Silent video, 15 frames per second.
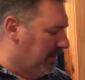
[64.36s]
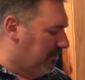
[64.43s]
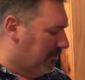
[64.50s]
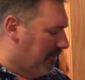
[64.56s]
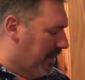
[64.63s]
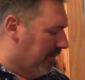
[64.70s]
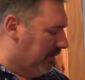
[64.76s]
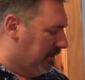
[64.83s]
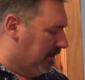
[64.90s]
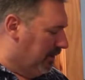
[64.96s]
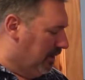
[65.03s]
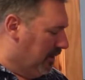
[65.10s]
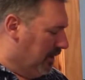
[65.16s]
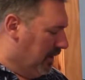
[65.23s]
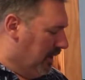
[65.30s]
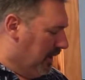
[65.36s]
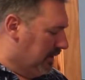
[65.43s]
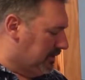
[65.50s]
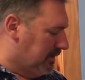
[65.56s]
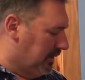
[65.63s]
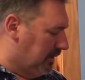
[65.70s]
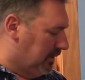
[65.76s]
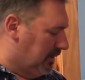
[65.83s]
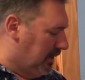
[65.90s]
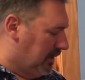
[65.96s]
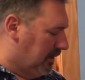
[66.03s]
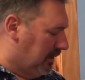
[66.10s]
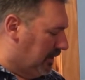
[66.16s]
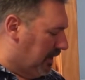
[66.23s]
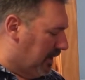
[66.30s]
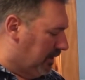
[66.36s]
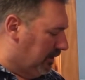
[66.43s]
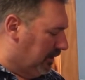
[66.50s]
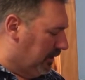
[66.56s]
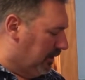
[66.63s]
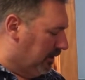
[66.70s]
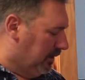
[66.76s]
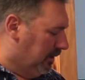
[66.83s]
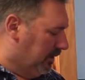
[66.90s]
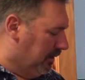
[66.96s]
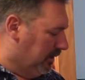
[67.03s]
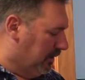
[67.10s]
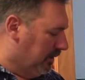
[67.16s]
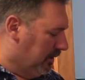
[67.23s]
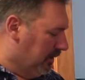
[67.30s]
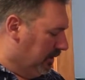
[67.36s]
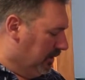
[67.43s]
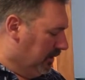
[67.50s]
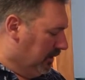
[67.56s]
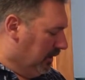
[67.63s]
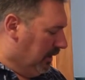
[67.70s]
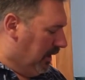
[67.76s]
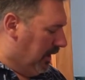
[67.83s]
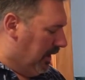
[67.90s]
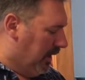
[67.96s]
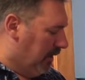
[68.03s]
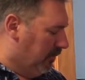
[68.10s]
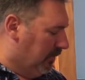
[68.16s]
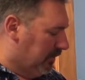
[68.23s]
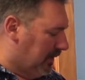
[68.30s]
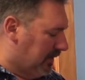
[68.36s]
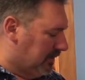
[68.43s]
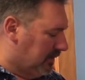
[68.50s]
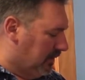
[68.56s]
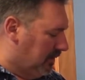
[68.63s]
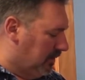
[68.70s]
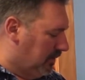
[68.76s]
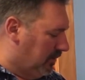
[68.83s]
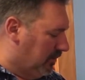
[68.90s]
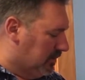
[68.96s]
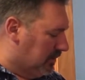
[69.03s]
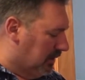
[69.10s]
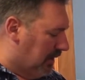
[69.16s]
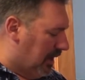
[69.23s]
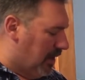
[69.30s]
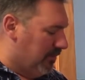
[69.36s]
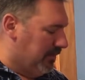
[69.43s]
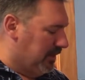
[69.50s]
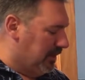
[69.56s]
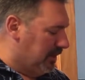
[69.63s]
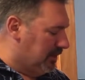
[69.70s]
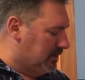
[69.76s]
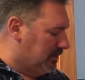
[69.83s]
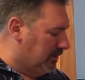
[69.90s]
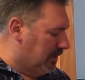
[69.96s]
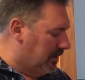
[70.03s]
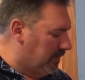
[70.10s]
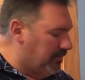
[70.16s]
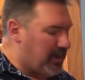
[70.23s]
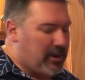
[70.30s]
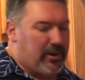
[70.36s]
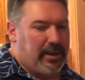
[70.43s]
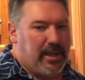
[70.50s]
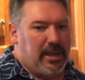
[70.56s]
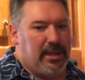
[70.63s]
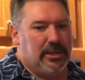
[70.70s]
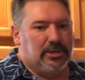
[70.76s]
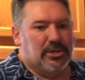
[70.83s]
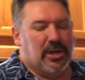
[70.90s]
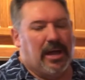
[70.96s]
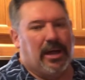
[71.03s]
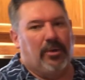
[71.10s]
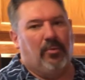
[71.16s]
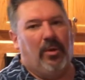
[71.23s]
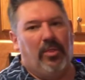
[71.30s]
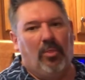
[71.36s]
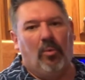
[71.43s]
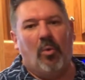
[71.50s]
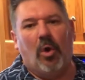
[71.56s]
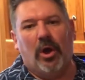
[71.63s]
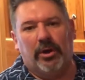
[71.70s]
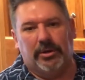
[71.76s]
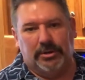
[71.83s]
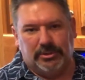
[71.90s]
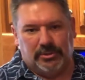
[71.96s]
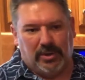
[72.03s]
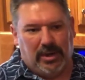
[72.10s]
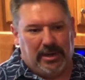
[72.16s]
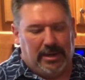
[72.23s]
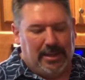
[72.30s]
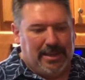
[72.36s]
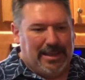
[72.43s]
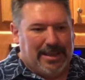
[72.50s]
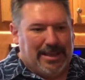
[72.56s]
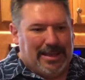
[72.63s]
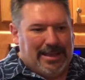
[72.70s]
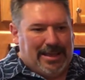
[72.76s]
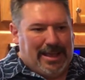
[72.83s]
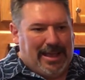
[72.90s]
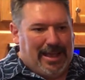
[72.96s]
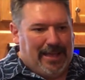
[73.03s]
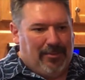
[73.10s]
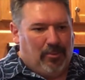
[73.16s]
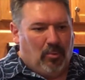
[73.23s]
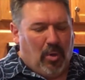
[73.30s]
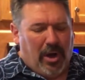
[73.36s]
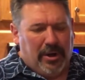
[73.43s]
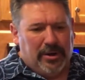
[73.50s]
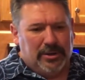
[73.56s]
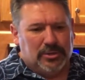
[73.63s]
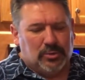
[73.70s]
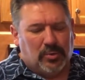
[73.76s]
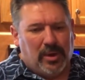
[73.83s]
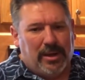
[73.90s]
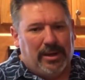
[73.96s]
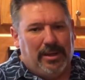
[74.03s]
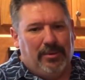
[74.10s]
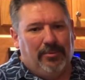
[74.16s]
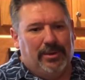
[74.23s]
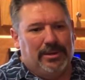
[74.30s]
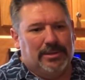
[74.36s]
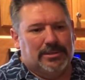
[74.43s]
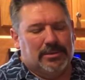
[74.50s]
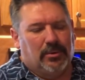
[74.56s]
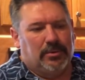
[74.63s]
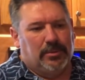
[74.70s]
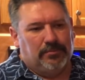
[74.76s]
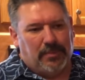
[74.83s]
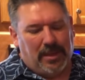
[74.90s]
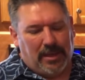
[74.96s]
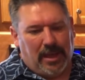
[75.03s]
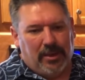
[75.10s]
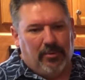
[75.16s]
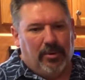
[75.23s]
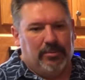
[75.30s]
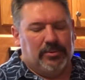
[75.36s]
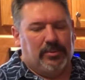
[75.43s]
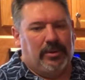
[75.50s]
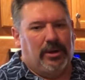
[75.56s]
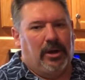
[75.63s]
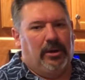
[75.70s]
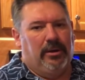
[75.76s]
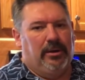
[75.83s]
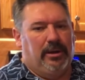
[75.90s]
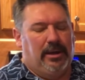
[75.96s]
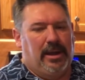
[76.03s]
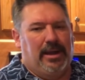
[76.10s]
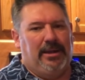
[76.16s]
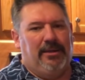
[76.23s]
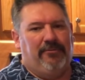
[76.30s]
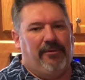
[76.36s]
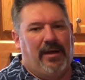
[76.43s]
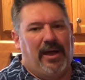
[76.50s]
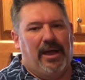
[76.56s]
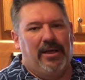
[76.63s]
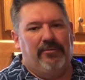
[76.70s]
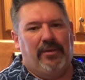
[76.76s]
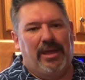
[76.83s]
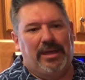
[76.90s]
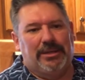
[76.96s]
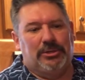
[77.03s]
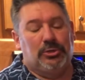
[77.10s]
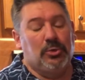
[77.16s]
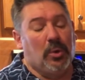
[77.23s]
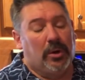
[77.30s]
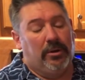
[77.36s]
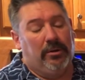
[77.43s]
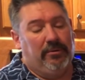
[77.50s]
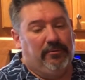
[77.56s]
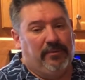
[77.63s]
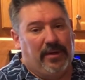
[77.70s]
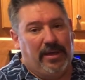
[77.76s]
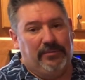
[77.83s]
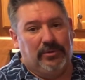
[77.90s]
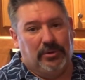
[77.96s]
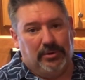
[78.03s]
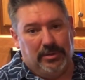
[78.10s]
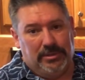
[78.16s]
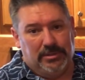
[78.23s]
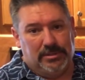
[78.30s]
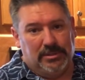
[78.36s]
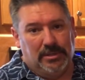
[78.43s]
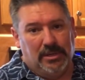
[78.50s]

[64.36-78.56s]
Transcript: thermometer. I stick it in the end of the kettle here, and what that's going to do is allow me to get a better gauge on when the water is ready. And the water is ready when it's anywhere between 195 and 205 degrees,